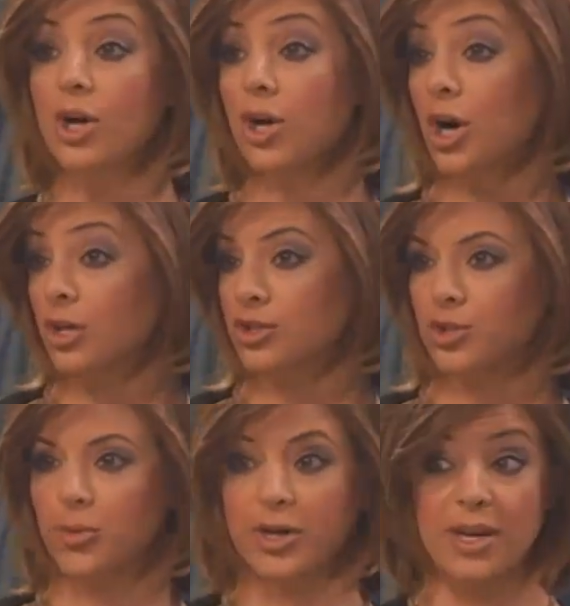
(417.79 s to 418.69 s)
cars, you're
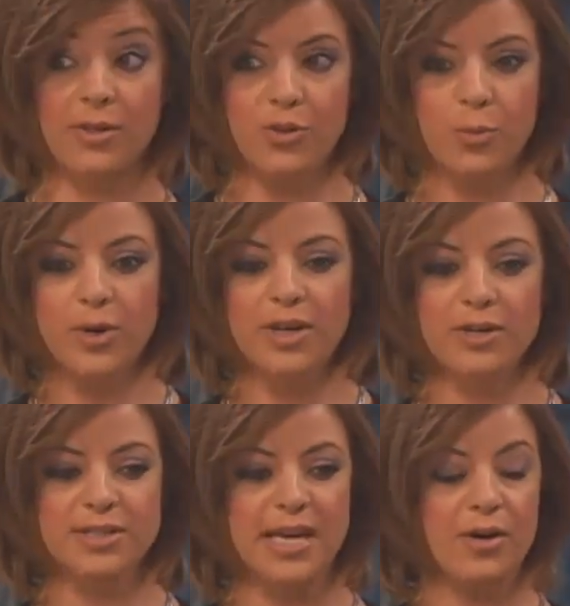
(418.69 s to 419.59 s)
working three
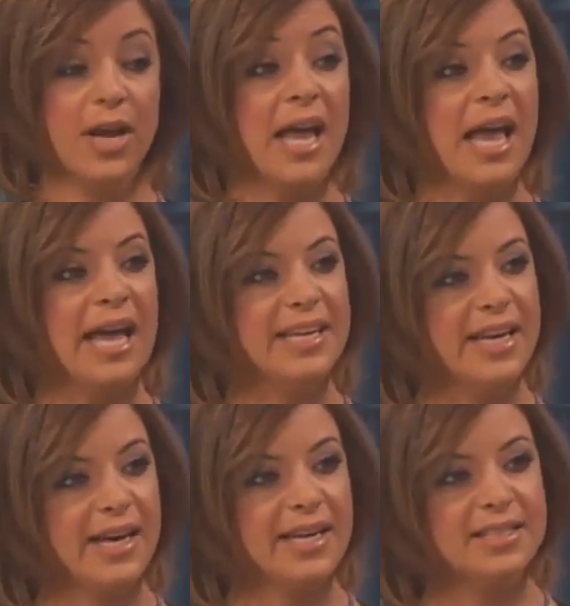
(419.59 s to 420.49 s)
years out, and
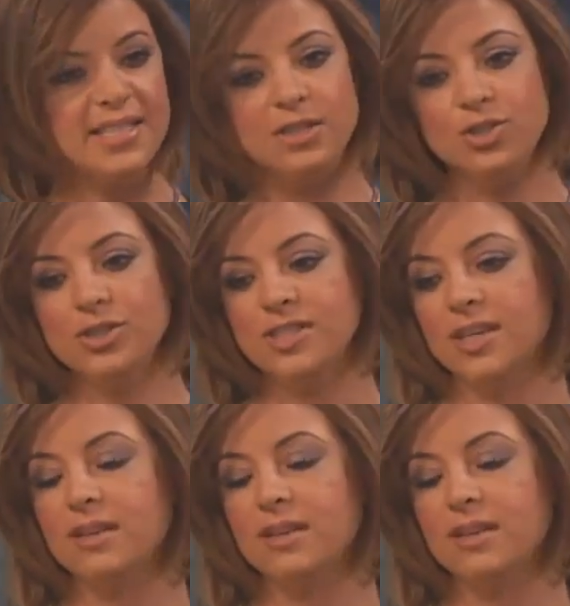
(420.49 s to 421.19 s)
yet it's interesting.